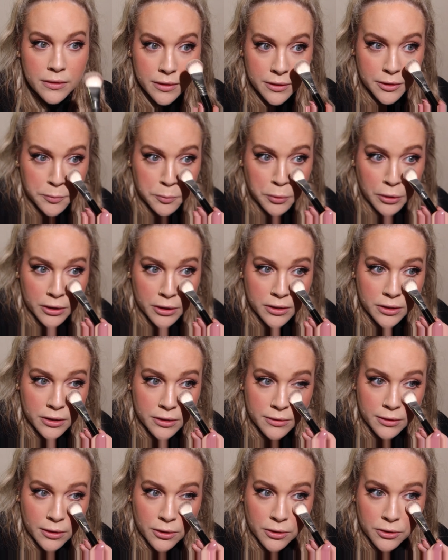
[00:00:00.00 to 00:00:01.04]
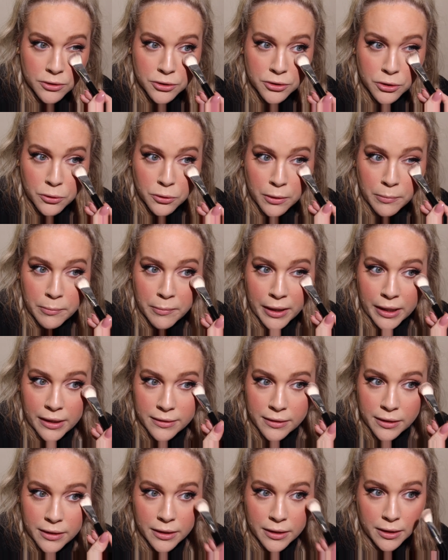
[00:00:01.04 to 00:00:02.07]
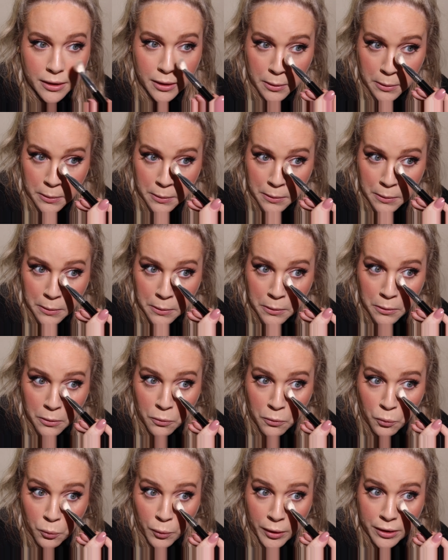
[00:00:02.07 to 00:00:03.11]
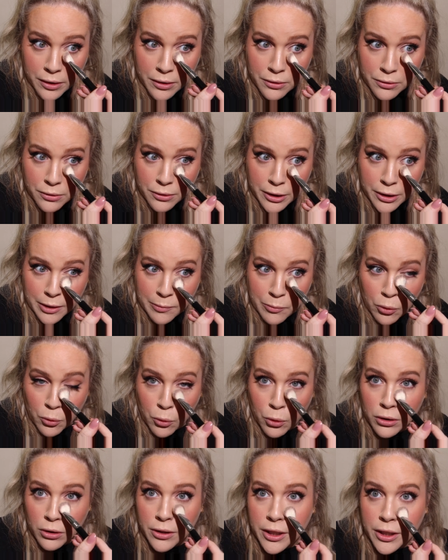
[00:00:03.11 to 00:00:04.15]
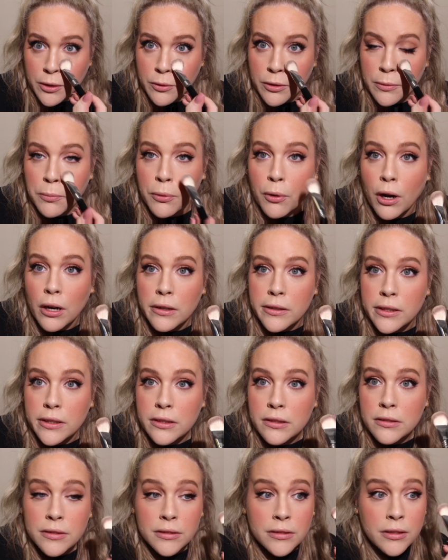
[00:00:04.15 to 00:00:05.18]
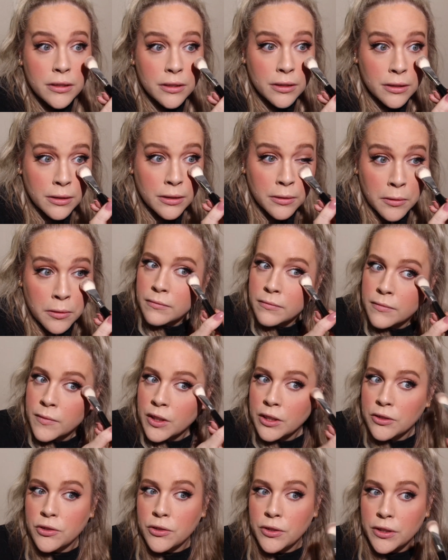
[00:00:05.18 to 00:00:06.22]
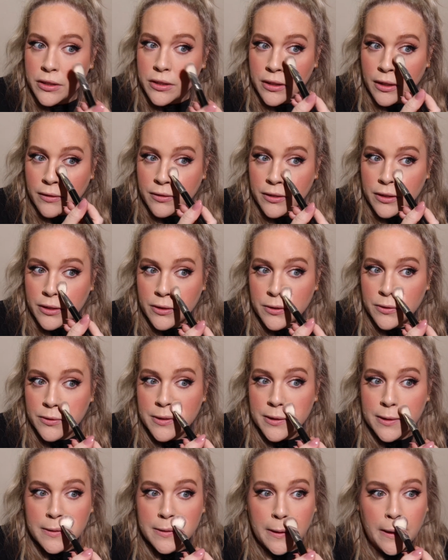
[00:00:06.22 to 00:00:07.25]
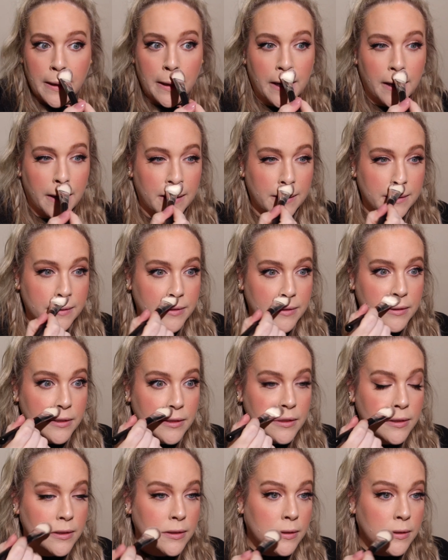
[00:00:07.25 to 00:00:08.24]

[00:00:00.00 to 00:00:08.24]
This brush is also amazing with cream or liquid products. So you can definitely use this as